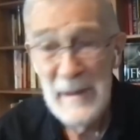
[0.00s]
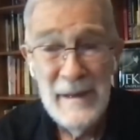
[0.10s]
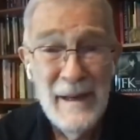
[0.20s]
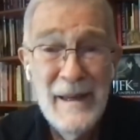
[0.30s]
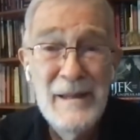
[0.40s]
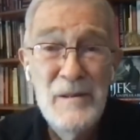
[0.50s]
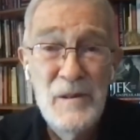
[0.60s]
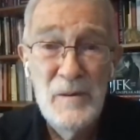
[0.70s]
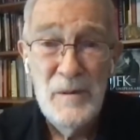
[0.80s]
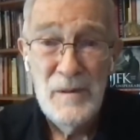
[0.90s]
I mean, I get
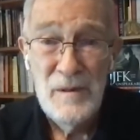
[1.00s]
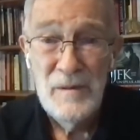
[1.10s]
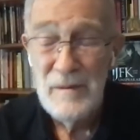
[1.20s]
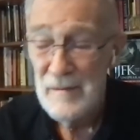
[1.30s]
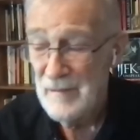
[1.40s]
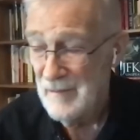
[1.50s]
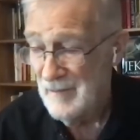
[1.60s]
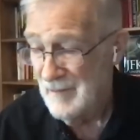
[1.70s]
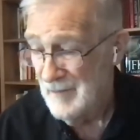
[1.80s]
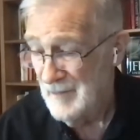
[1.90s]
there with you.
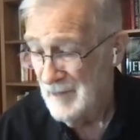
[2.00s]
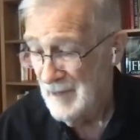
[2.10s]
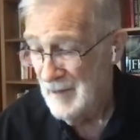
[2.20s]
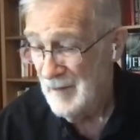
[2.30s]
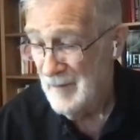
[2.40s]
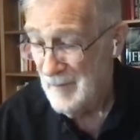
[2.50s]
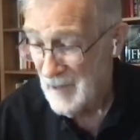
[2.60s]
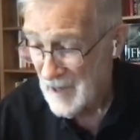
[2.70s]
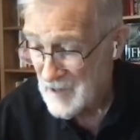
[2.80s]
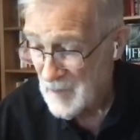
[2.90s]

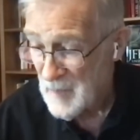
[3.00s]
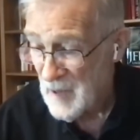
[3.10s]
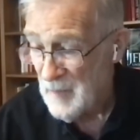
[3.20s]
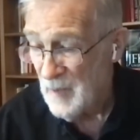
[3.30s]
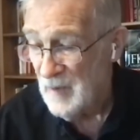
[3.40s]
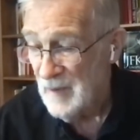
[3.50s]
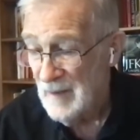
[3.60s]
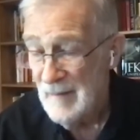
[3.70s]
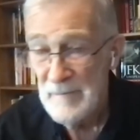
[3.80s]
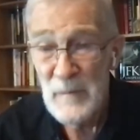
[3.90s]
But as a people,
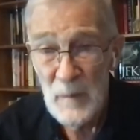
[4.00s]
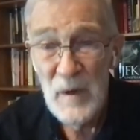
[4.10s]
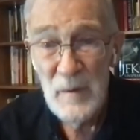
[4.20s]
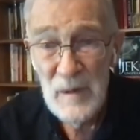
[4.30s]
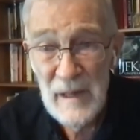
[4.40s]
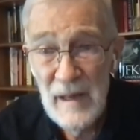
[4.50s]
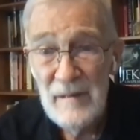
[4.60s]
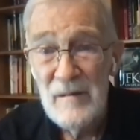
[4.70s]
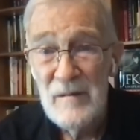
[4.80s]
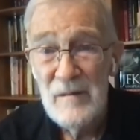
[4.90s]
we will
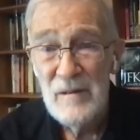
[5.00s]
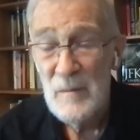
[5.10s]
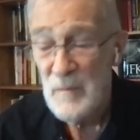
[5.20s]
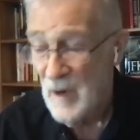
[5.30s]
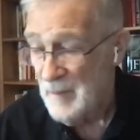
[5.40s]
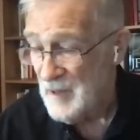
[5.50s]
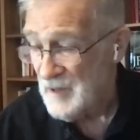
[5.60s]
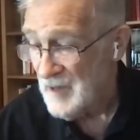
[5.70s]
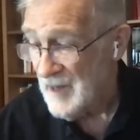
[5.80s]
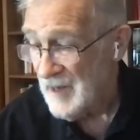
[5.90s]
get to the
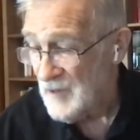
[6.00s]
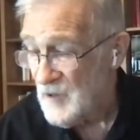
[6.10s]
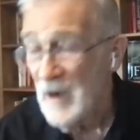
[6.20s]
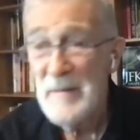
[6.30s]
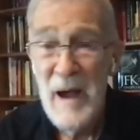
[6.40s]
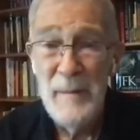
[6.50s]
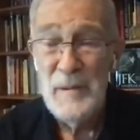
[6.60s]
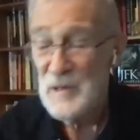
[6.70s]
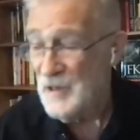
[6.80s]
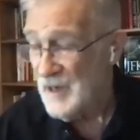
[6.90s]
promised land. So I'm
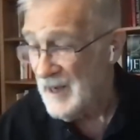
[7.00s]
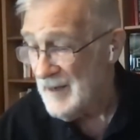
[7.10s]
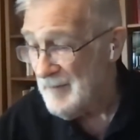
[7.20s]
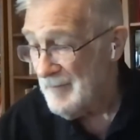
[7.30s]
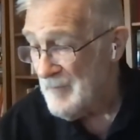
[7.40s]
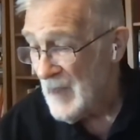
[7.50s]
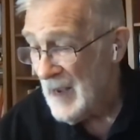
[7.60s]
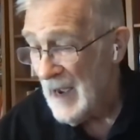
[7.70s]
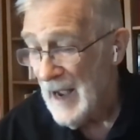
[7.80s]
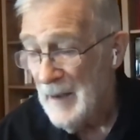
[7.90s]
happy tonight.
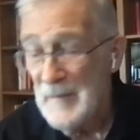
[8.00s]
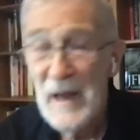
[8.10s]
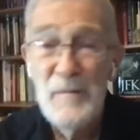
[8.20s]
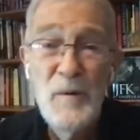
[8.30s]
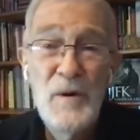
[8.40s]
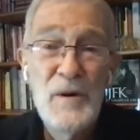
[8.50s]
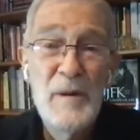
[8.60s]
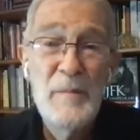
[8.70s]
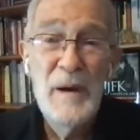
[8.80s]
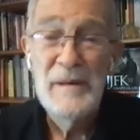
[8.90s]
I am not worried
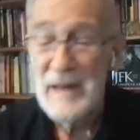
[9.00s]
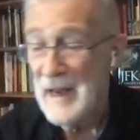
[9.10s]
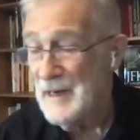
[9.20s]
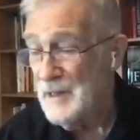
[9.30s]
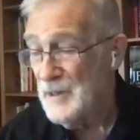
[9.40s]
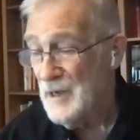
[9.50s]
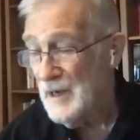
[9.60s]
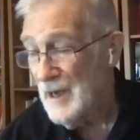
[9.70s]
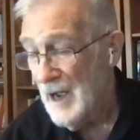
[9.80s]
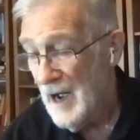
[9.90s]
about
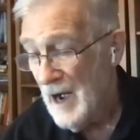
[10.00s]
anything.